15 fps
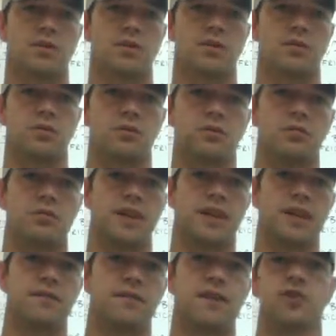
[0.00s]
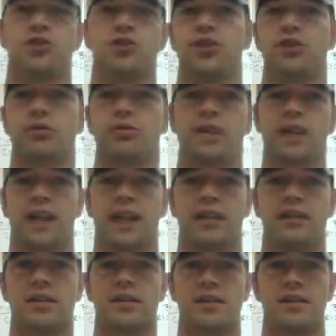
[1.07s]
to give his children
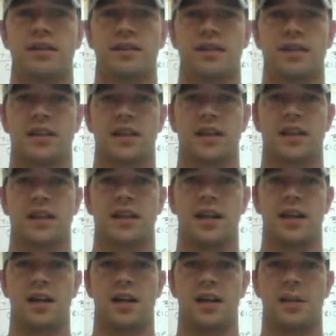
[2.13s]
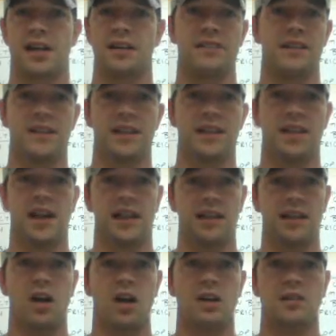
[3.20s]
inheritance, and if he did not,
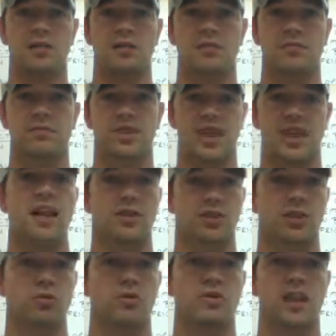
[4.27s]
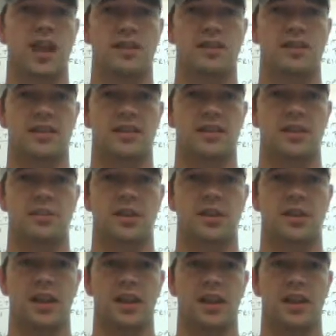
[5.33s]
he lost social status in his
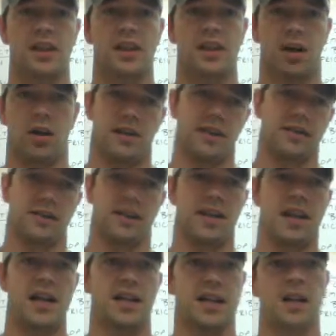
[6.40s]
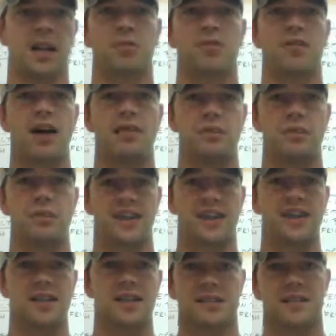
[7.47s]
community. He's the dad that can't provide for his
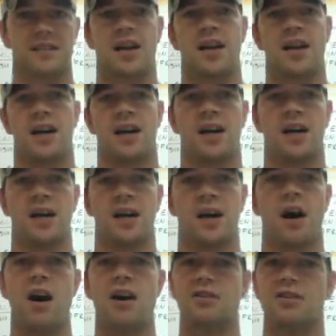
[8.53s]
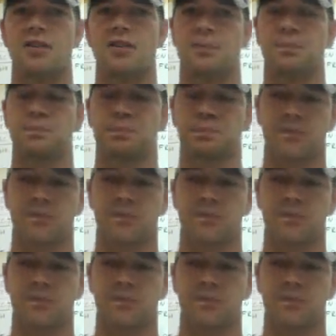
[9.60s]
kids. Also,